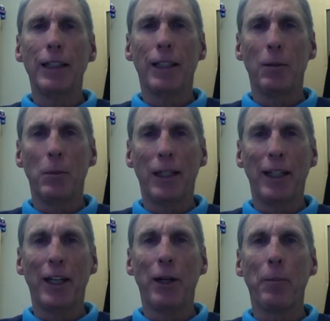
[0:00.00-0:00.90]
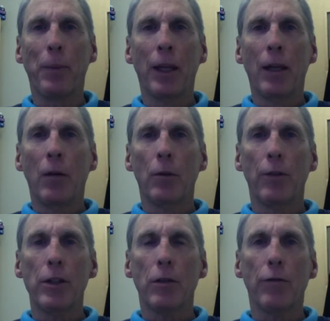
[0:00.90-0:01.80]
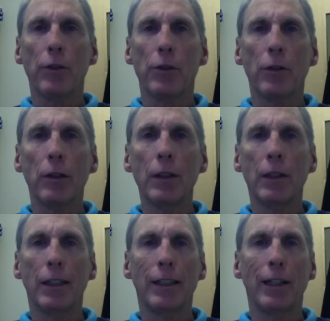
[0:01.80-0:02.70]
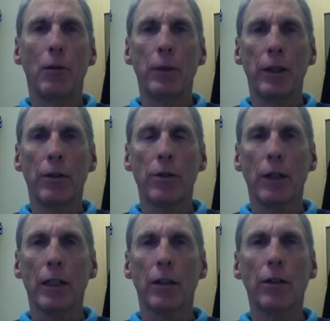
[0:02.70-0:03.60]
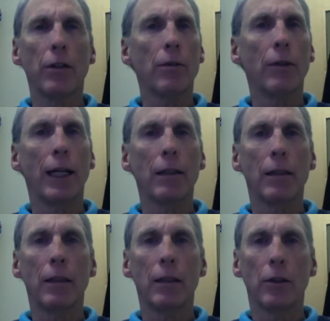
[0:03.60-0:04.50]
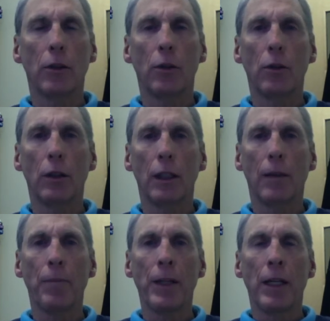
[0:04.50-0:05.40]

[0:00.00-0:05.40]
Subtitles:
I am Professor Phil Jordan, and I'll be your instructor throughout this whole